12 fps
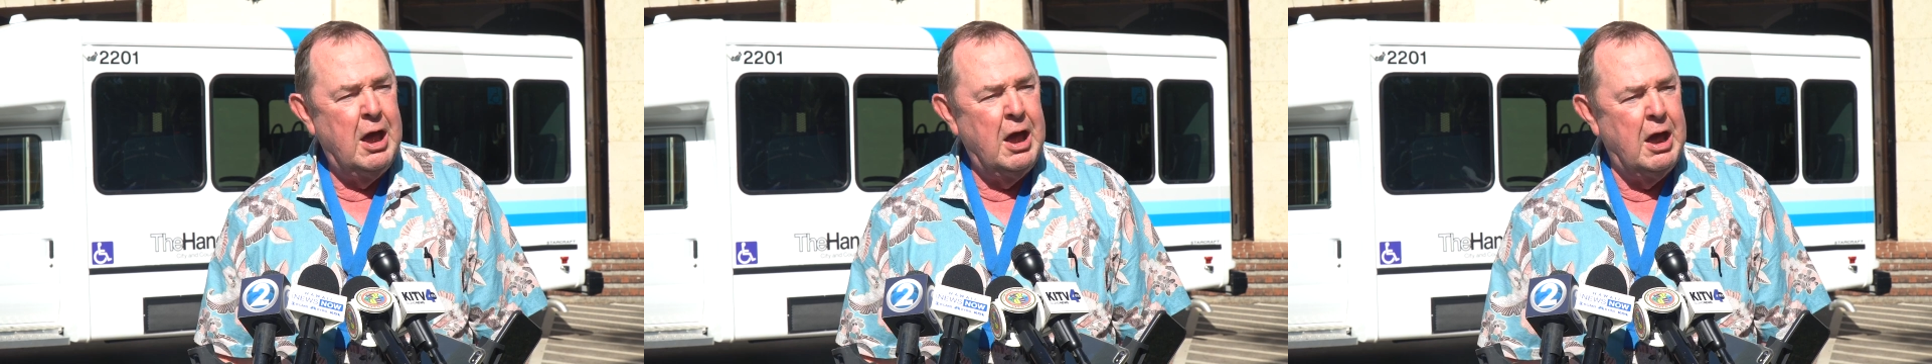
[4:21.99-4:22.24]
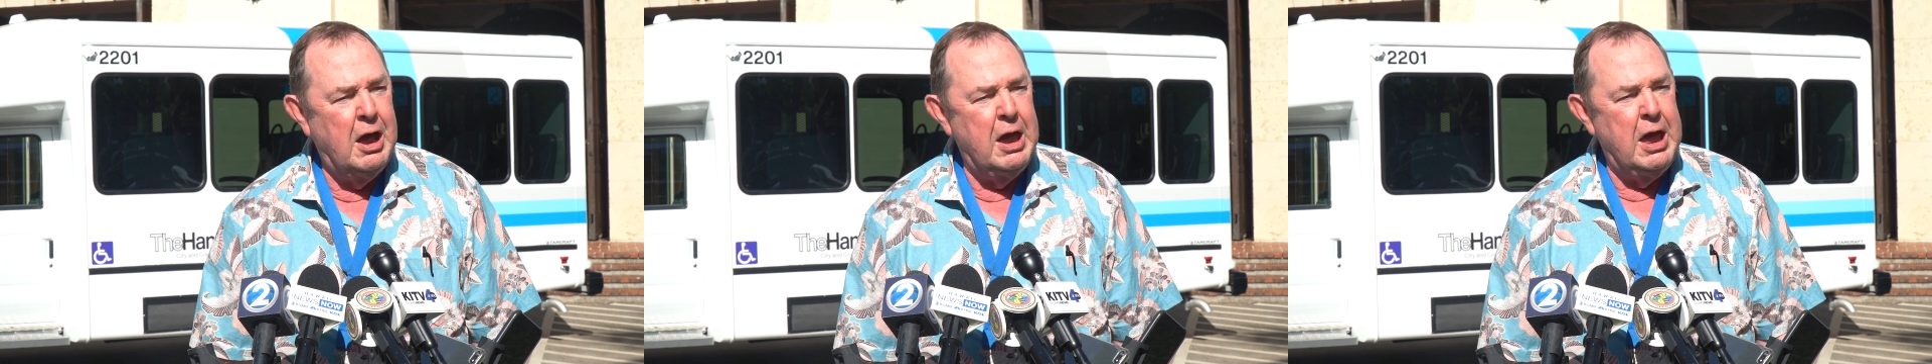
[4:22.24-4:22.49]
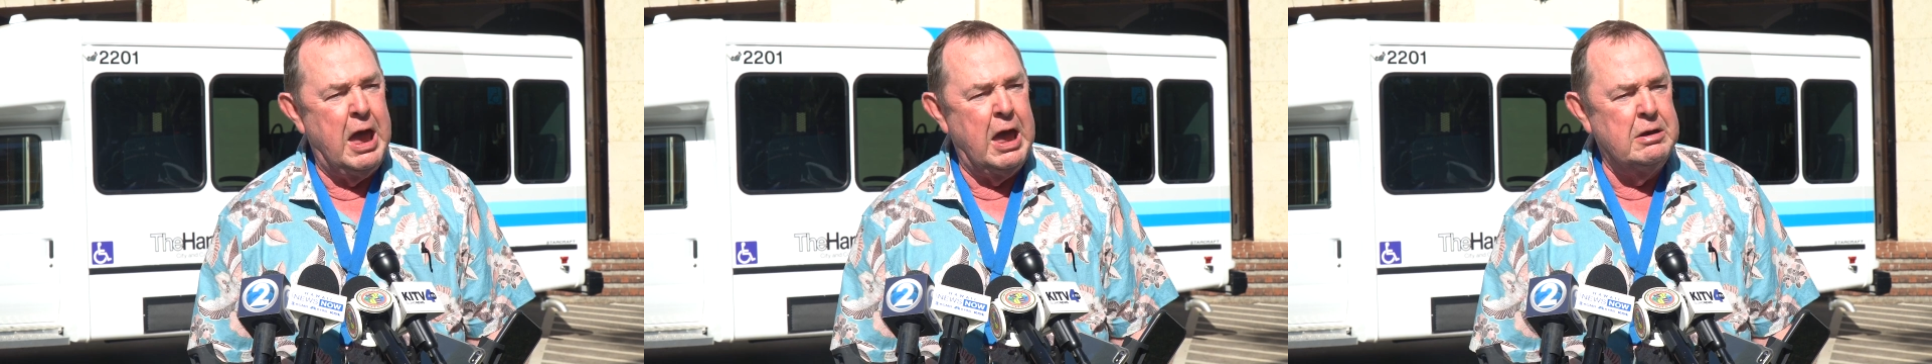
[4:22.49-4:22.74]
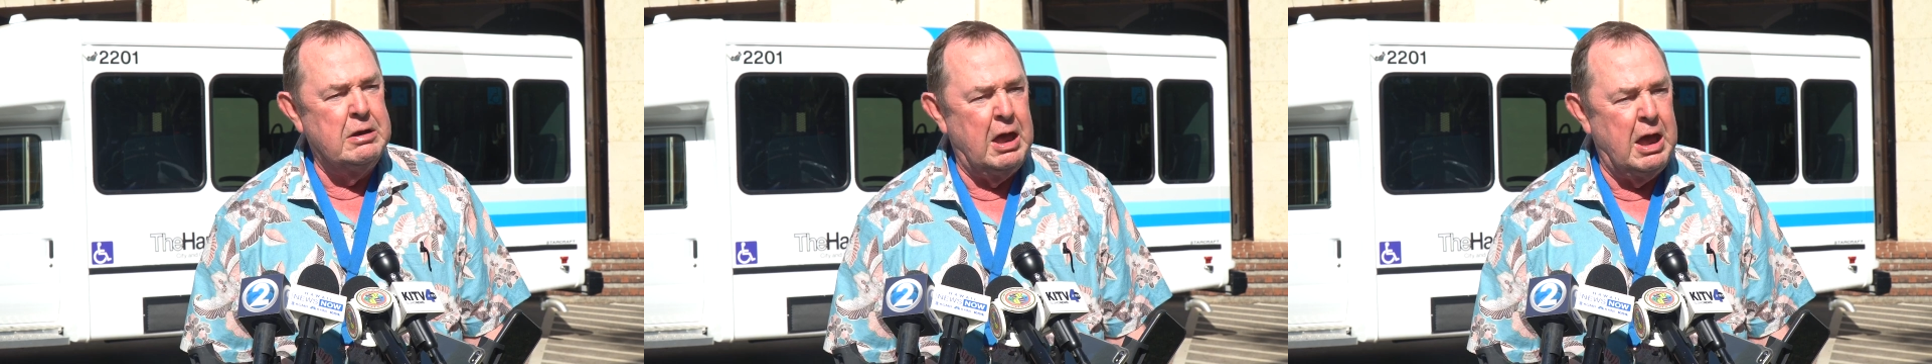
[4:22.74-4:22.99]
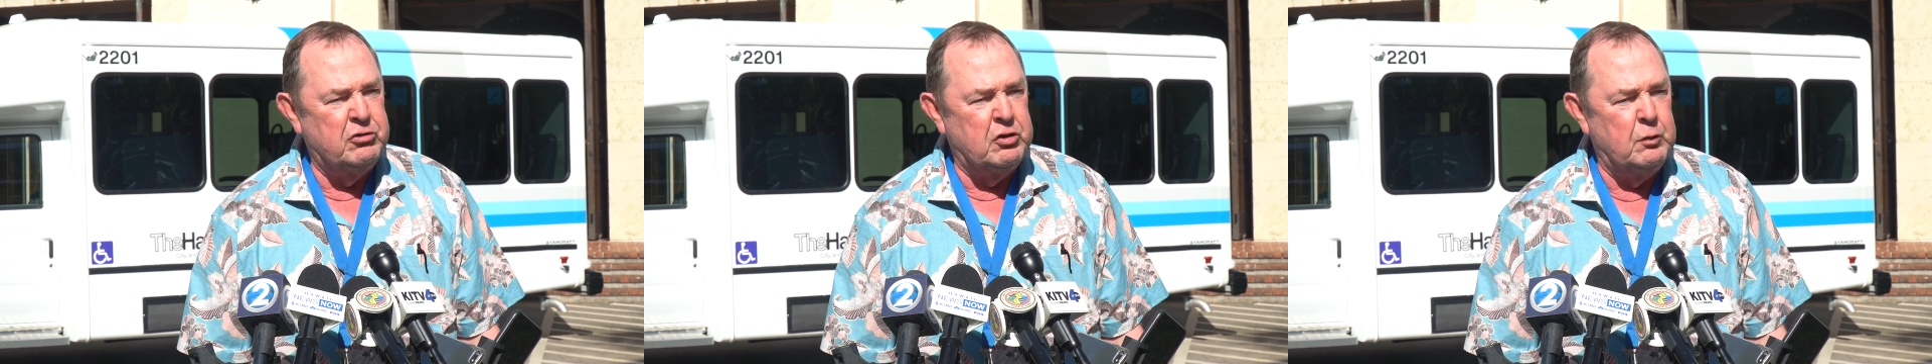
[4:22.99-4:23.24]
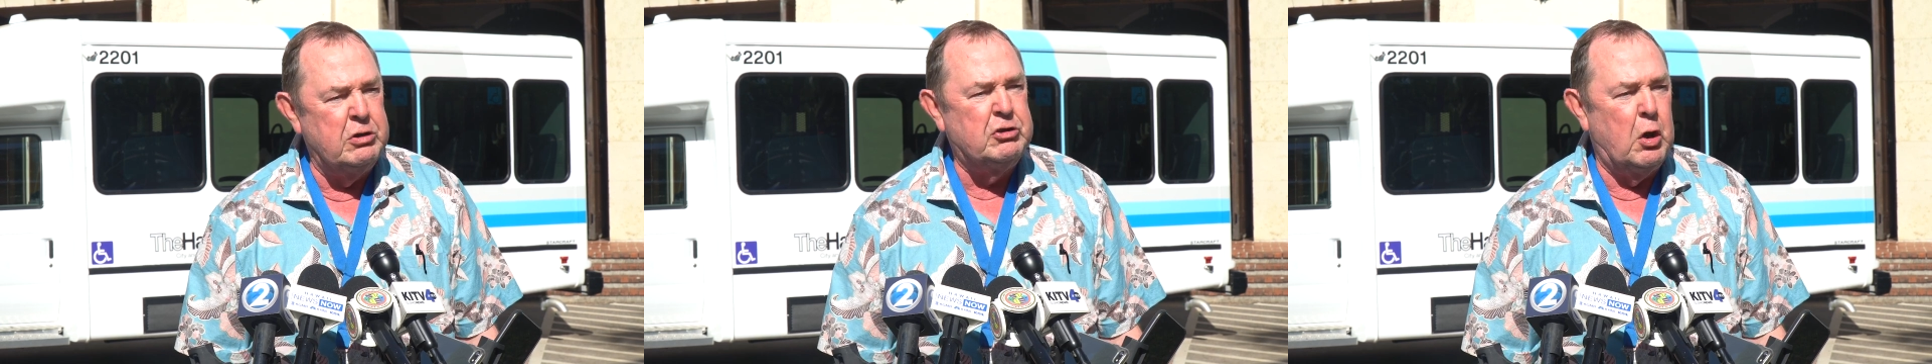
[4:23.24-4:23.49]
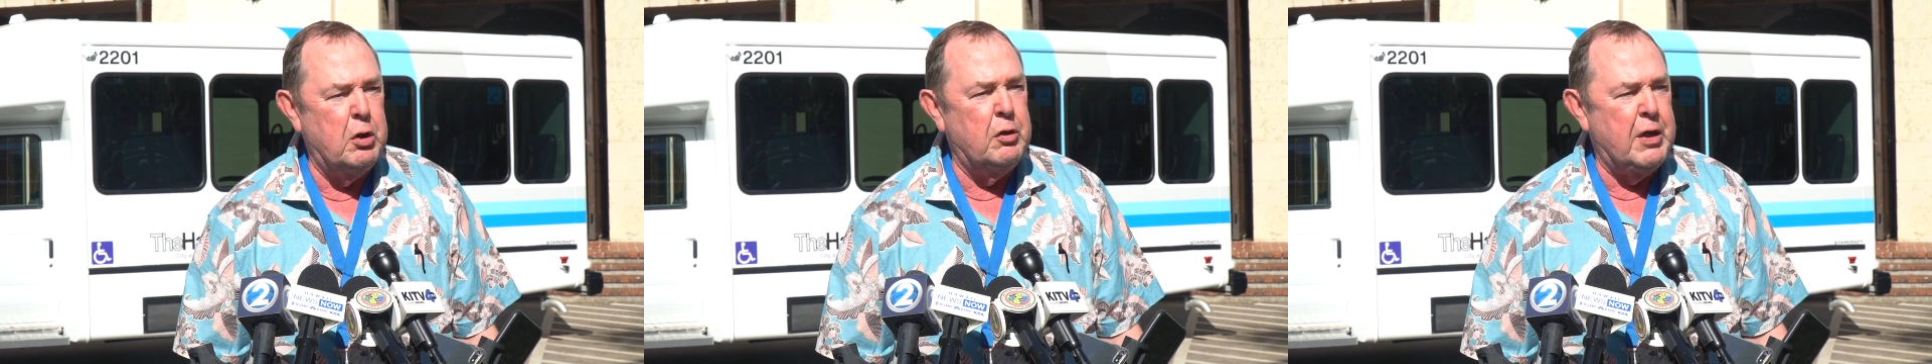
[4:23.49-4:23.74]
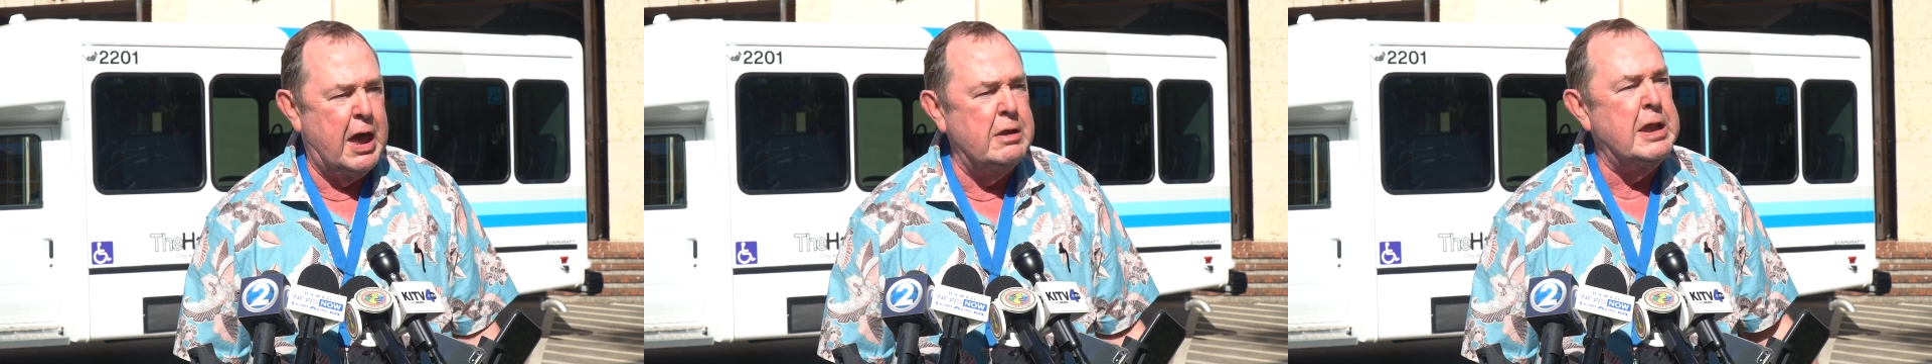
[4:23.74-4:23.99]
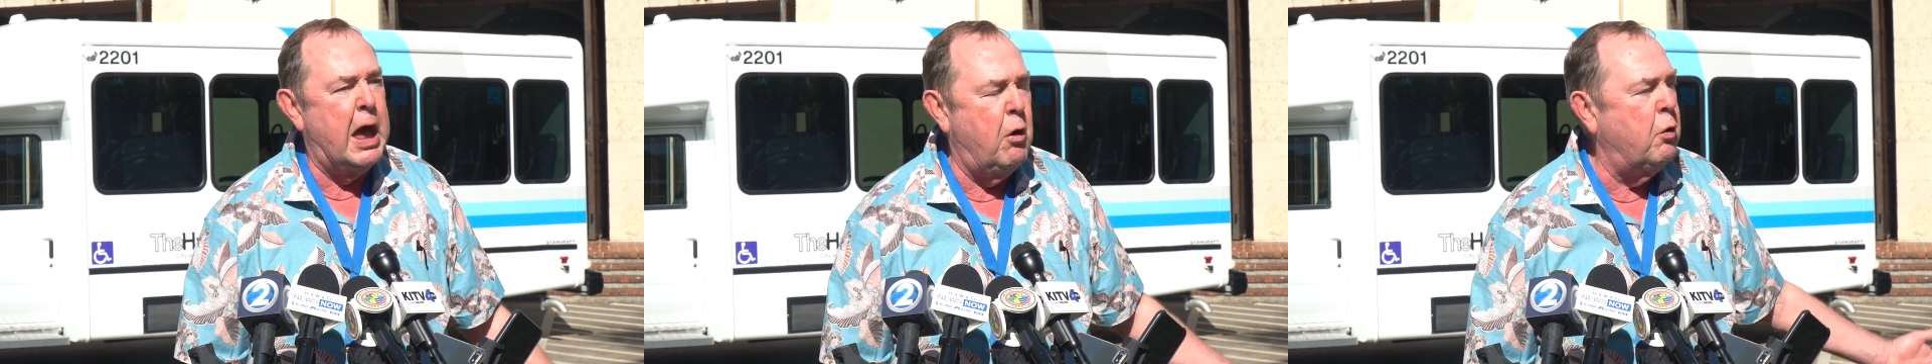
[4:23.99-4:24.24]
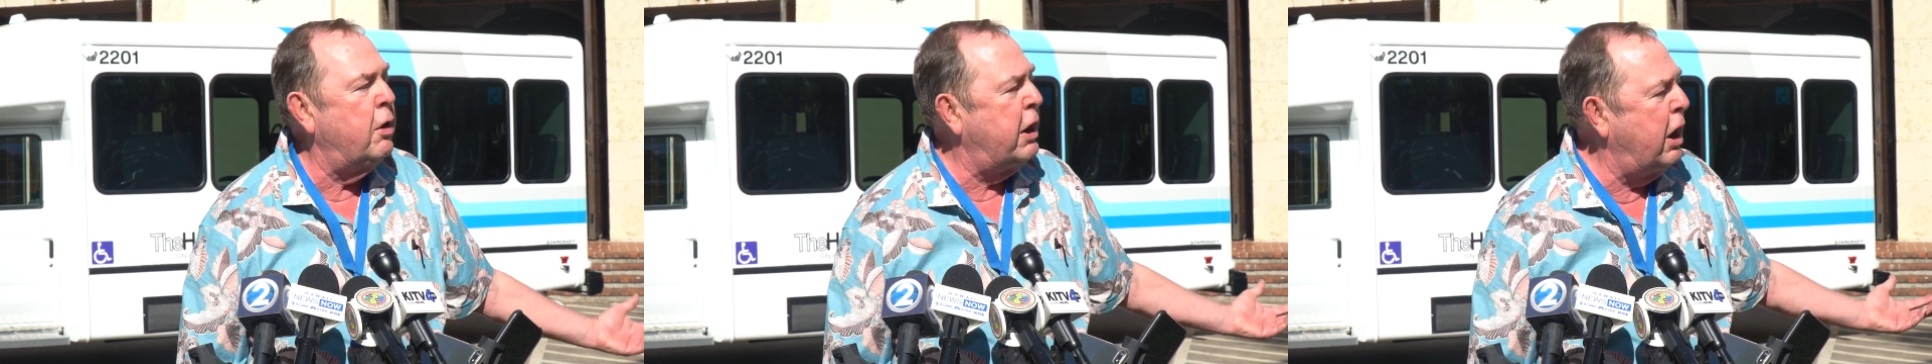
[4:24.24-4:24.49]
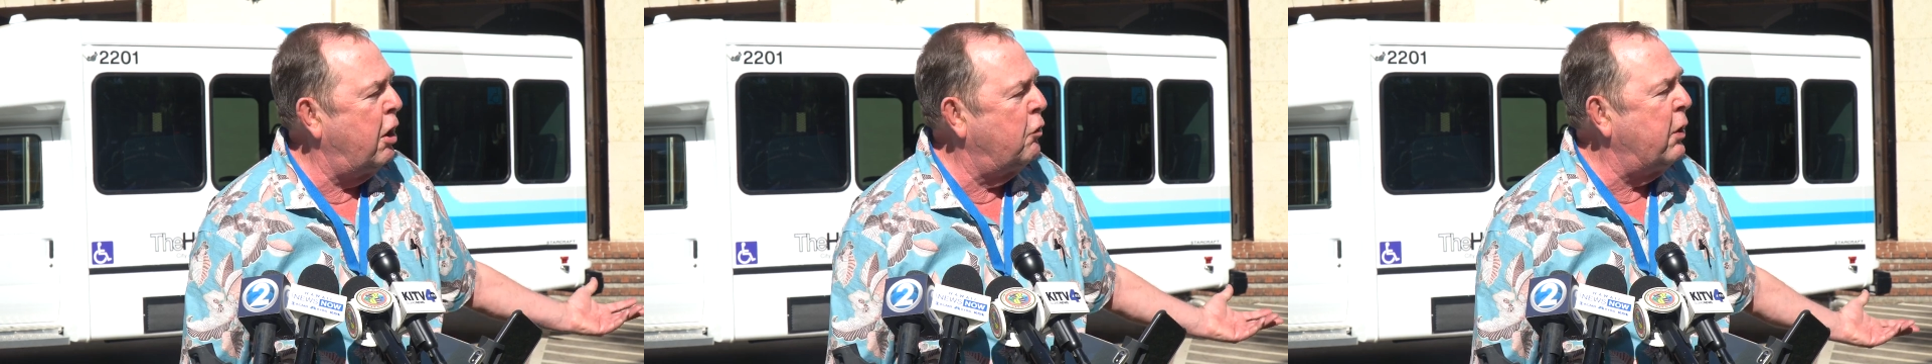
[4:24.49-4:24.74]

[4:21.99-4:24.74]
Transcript: And as a result of that, now we're here.